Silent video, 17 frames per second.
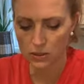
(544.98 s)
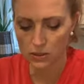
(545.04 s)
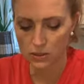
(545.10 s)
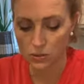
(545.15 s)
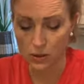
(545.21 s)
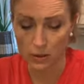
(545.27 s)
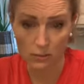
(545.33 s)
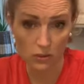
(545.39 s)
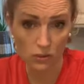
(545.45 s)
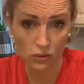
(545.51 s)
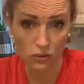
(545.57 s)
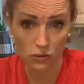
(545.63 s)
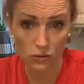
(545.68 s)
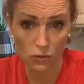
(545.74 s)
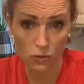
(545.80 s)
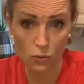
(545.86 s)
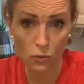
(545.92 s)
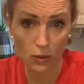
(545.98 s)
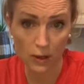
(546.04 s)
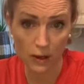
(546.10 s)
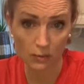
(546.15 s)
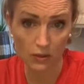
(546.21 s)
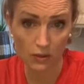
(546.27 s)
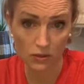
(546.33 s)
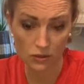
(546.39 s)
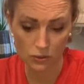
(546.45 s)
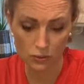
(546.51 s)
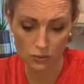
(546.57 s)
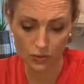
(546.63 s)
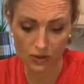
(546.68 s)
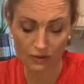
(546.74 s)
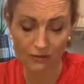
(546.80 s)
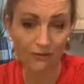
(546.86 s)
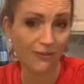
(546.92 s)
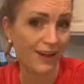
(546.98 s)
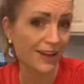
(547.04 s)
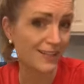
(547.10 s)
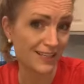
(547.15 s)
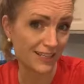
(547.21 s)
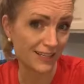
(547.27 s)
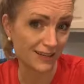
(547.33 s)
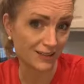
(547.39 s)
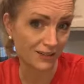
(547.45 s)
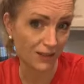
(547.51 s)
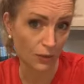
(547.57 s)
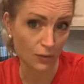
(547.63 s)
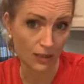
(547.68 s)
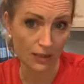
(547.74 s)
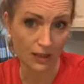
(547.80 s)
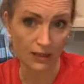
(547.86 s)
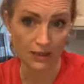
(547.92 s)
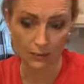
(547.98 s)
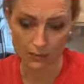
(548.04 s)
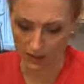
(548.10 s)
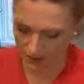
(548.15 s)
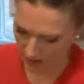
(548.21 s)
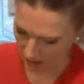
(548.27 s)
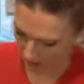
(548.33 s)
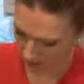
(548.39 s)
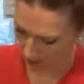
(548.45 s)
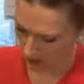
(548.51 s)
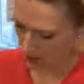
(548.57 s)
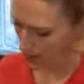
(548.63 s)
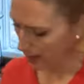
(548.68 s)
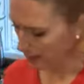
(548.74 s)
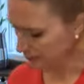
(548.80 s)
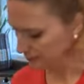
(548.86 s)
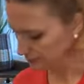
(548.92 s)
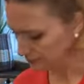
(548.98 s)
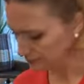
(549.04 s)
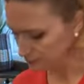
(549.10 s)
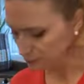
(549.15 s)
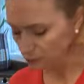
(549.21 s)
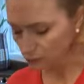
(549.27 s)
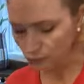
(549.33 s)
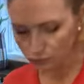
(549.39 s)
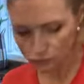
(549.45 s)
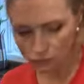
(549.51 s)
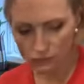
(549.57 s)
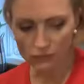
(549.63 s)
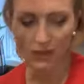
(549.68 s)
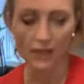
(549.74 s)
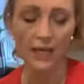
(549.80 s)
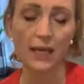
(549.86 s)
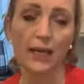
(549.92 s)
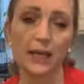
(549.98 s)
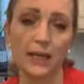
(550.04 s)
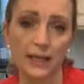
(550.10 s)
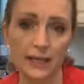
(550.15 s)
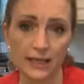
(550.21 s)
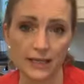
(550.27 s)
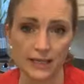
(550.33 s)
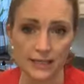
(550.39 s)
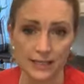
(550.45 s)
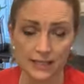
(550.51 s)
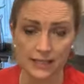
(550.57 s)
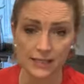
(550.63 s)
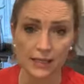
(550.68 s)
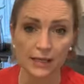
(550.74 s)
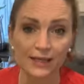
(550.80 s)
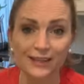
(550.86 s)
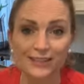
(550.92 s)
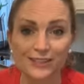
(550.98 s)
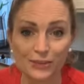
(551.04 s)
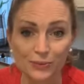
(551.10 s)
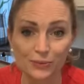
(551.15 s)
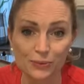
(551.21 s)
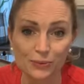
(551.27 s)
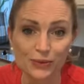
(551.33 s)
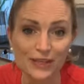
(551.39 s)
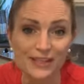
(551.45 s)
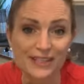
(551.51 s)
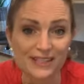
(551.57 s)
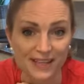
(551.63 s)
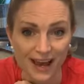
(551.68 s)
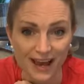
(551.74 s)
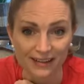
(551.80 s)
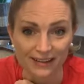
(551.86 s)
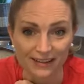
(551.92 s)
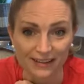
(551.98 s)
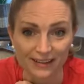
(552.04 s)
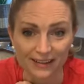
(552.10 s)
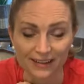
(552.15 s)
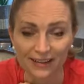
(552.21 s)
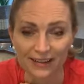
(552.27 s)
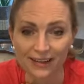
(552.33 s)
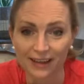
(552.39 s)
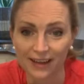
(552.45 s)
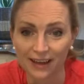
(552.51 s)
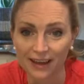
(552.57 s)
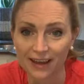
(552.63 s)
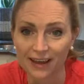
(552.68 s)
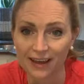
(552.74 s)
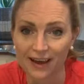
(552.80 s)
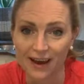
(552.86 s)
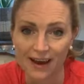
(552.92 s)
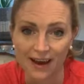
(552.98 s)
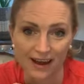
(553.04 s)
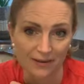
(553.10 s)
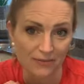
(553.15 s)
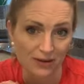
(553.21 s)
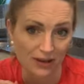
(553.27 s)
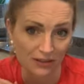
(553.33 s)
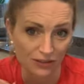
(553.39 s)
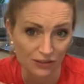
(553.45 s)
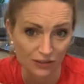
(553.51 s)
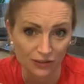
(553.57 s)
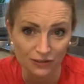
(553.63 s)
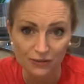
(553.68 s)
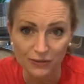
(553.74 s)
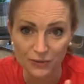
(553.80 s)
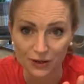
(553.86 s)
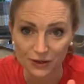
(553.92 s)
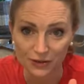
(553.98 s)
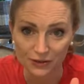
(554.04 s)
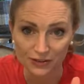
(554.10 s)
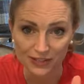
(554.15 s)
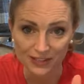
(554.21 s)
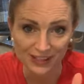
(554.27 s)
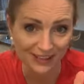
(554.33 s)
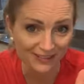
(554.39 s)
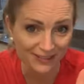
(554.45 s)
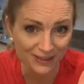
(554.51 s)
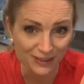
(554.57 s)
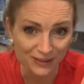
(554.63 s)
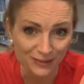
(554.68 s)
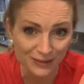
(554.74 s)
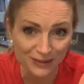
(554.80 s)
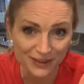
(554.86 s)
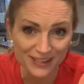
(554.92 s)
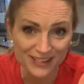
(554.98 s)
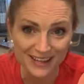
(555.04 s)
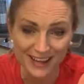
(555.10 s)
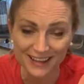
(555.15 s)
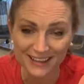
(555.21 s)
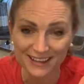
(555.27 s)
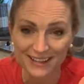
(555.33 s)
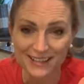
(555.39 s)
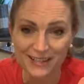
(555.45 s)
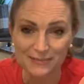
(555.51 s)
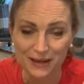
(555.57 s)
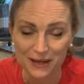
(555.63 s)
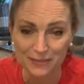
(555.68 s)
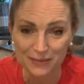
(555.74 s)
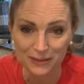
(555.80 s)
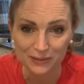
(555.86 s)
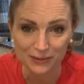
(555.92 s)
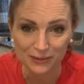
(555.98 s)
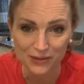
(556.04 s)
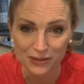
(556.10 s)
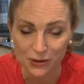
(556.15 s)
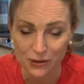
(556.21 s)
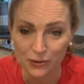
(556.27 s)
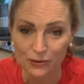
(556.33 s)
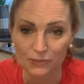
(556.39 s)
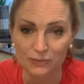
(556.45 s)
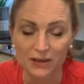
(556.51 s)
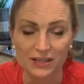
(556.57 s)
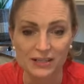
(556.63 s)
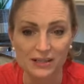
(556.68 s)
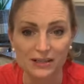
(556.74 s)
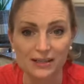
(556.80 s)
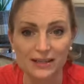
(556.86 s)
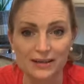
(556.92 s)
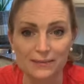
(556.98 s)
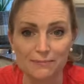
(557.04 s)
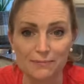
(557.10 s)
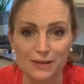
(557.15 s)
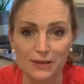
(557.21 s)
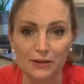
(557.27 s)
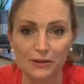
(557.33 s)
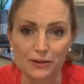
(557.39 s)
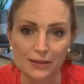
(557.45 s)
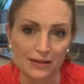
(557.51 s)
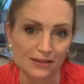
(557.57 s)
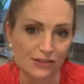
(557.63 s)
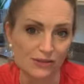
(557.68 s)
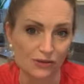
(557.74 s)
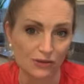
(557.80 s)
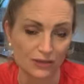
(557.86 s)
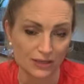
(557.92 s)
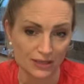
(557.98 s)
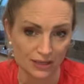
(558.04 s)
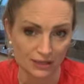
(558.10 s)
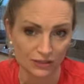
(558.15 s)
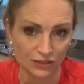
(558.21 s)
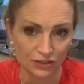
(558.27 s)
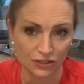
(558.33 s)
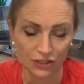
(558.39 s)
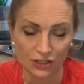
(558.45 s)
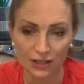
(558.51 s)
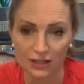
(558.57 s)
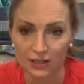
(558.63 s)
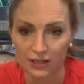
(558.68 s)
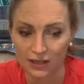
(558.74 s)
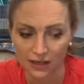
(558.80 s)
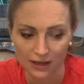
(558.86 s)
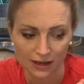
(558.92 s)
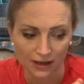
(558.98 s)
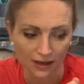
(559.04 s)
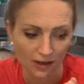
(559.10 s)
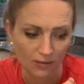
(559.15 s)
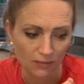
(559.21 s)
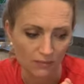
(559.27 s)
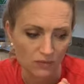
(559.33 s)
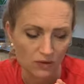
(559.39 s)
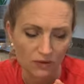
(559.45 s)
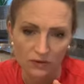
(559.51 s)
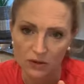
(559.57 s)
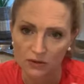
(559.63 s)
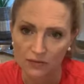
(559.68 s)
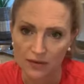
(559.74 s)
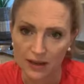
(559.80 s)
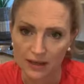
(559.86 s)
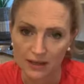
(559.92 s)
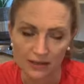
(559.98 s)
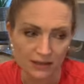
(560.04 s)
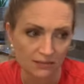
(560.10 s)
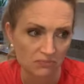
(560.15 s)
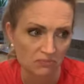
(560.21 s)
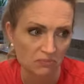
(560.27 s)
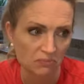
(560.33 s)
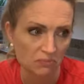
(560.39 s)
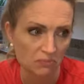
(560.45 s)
So I'm gonna show you what I'm gonna do with a fancy dish that we like to make time to time, and it is tabbouleh salad. I'm not sure if you understand what tabbouleh salad is. Many people don't, but it's a Middle Eastern dish. You'll find it